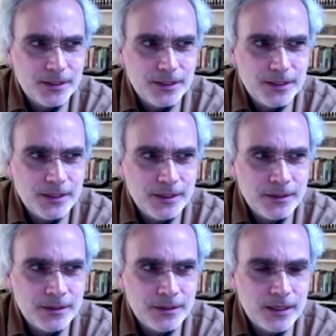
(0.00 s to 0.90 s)

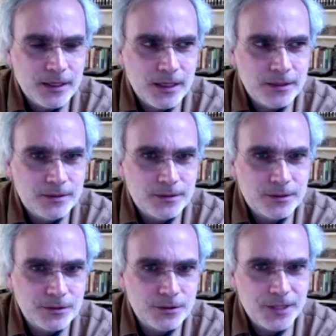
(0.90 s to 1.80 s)
in
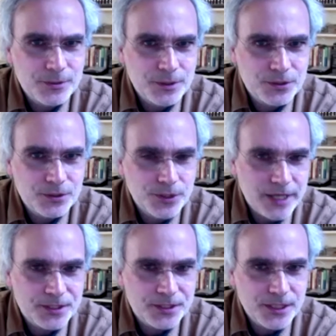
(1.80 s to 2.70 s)
graduate school
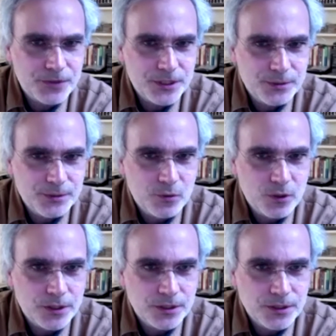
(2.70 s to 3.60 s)
that shifted
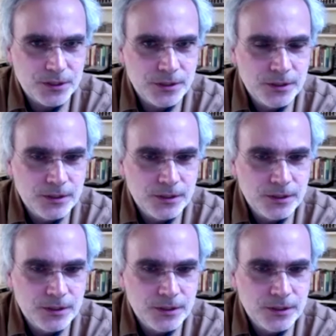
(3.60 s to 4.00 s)
more to